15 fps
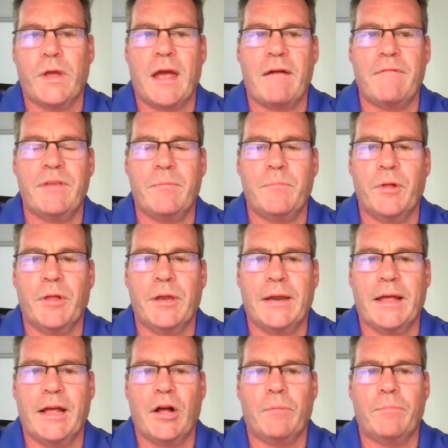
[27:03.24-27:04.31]
we have the ability
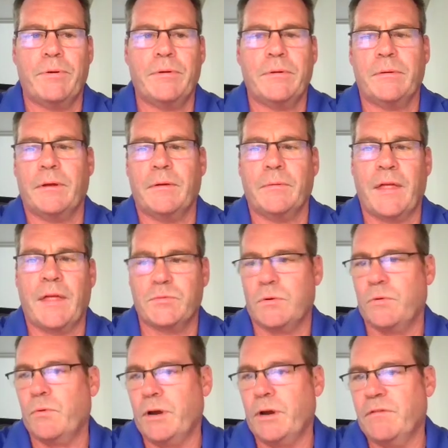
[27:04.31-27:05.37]
to help, that's
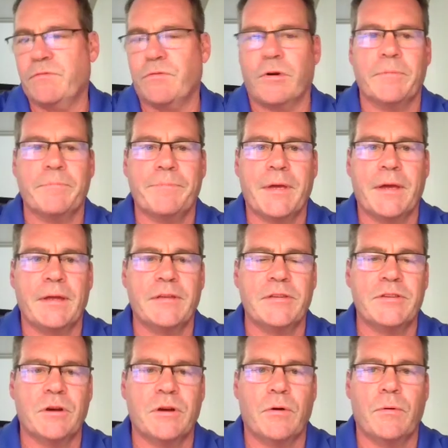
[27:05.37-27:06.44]
what we're here for. And
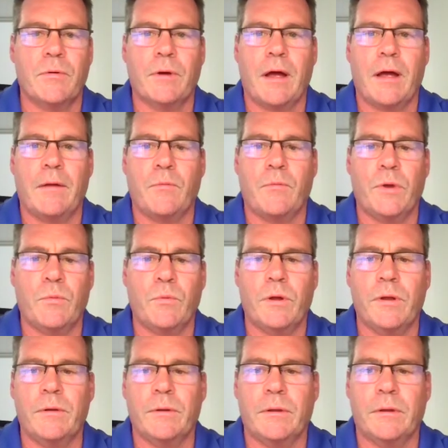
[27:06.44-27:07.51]
so we
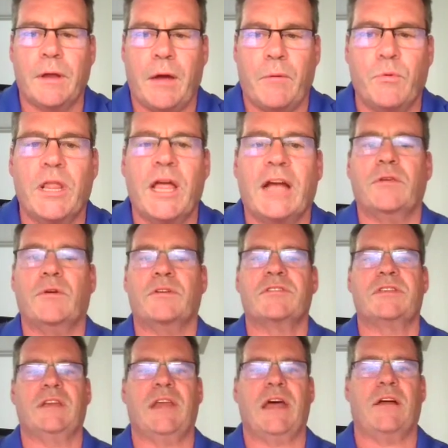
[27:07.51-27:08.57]
will. I would like to
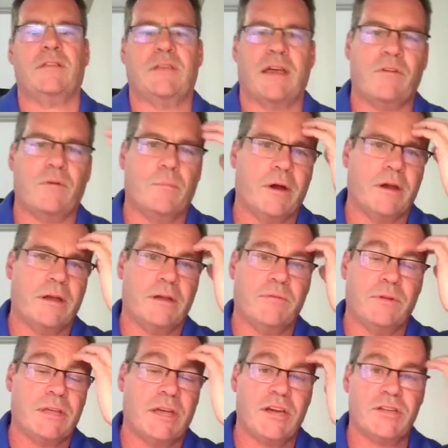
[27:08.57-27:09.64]
extend out to everybody an
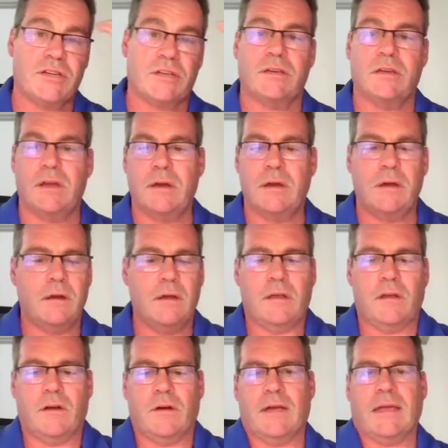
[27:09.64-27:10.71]
invitation,
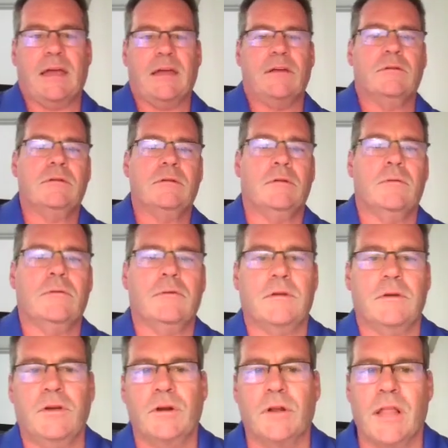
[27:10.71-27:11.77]
again,
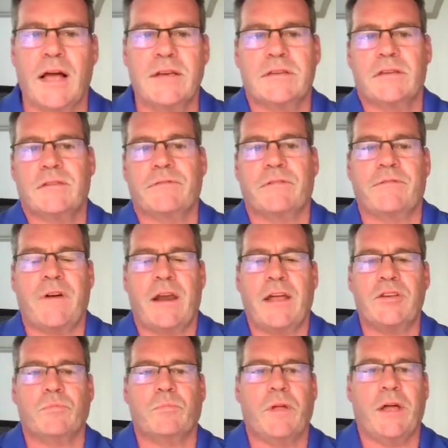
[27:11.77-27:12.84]
to utilize us for
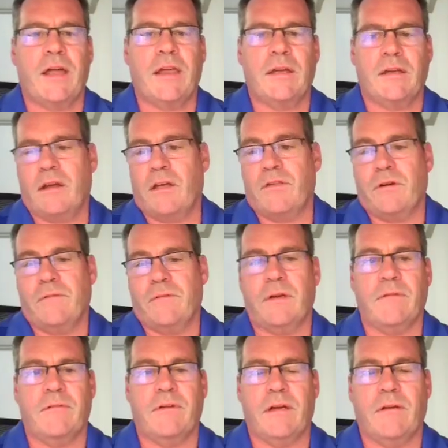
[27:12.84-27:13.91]
financial planning and other
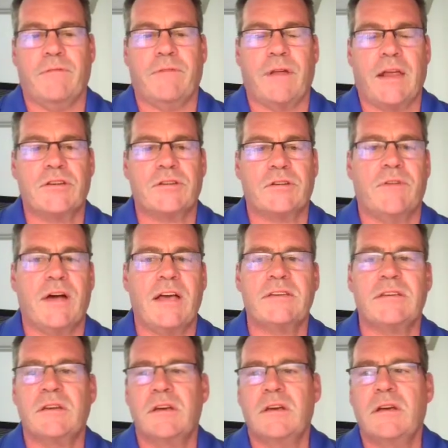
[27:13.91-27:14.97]
financial
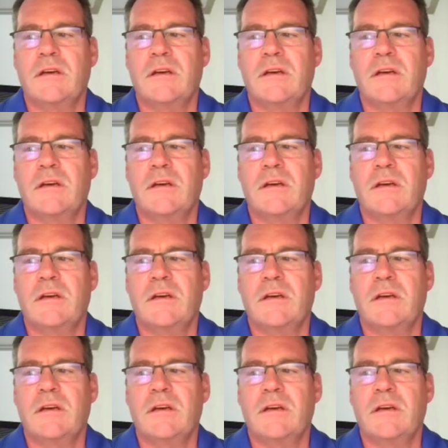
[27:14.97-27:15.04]
advice